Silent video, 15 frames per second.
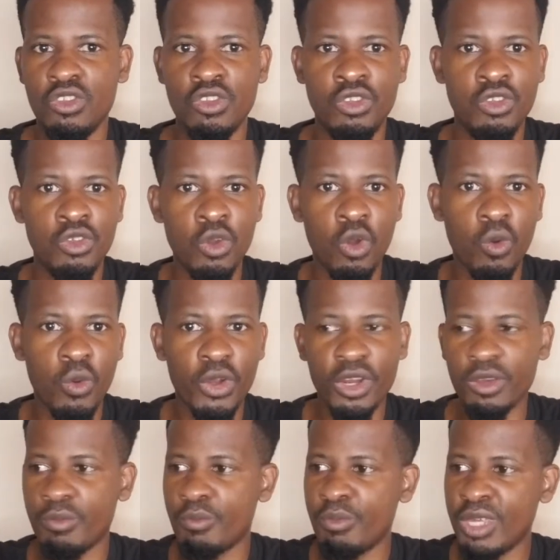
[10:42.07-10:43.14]
your
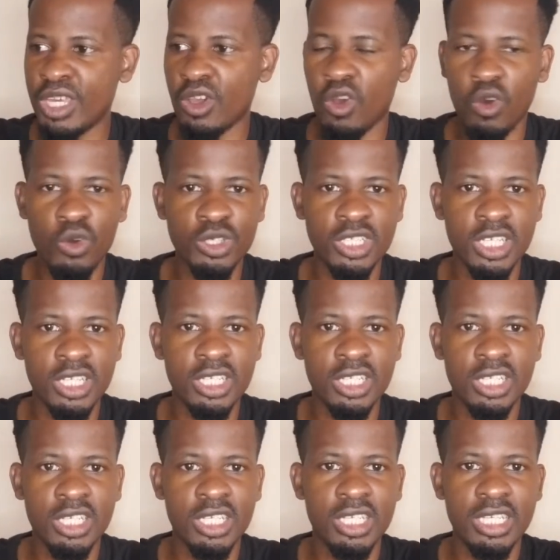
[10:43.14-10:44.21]
work being halted
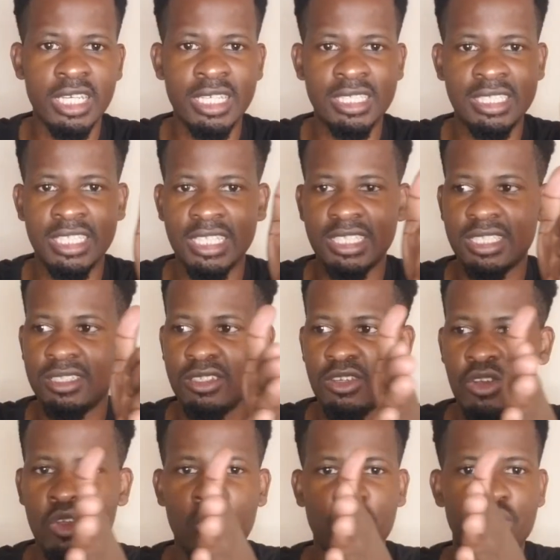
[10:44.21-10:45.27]
is just
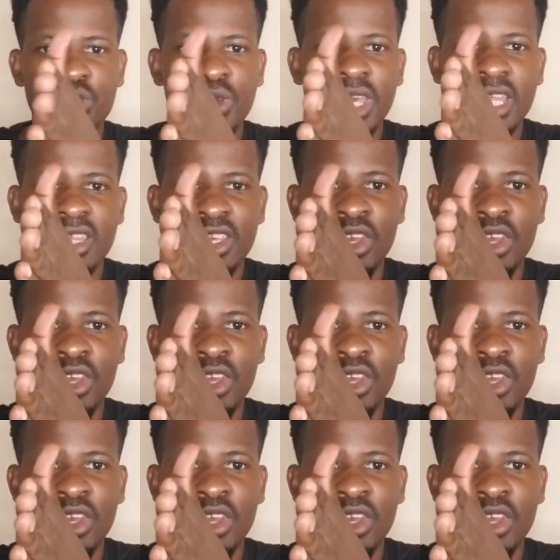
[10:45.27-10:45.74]
not doing anything.